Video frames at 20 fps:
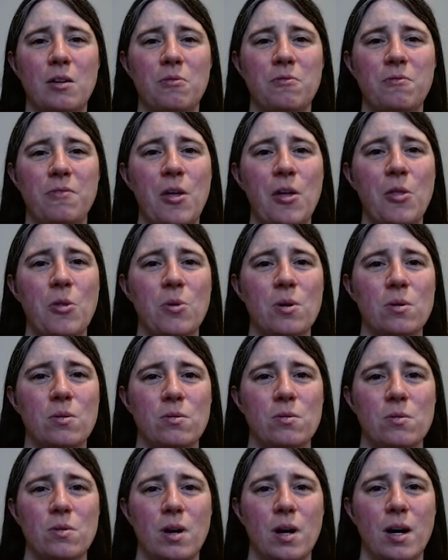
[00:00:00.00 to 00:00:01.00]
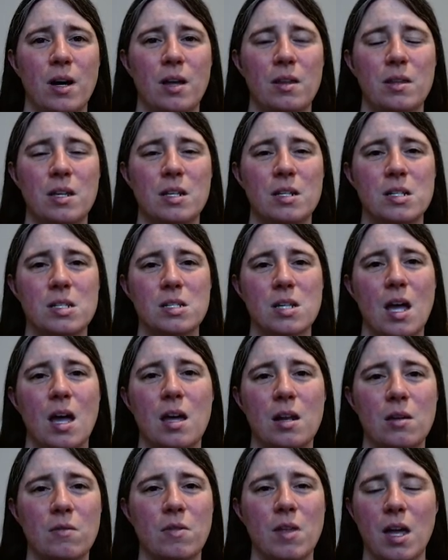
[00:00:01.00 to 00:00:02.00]
feather uh, the
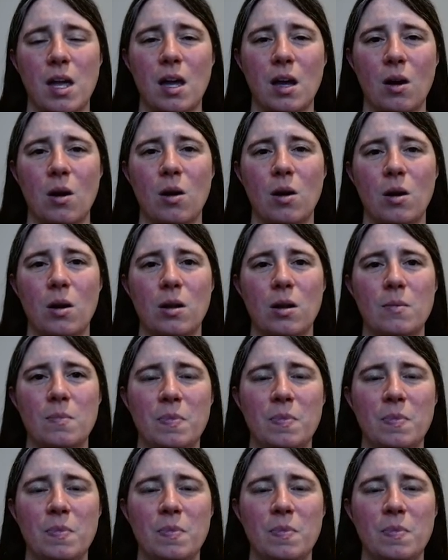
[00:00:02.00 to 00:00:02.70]
inside of the handguard.